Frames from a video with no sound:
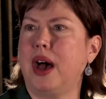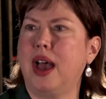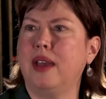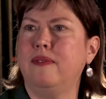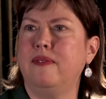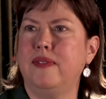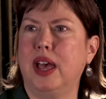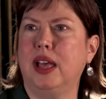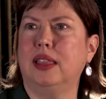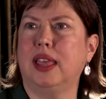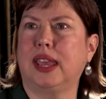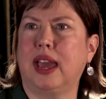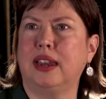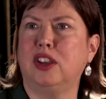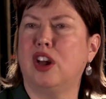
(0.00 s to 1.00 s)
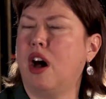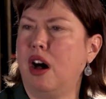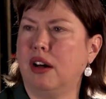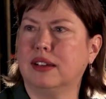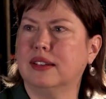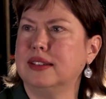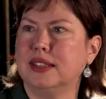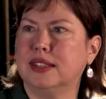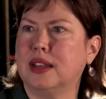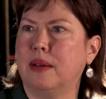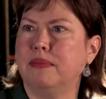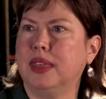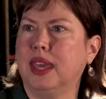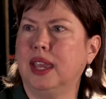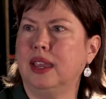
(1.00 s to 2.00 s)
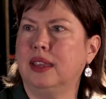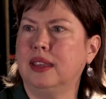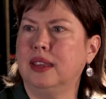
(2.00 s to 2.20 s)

I felt like I'd conquered something,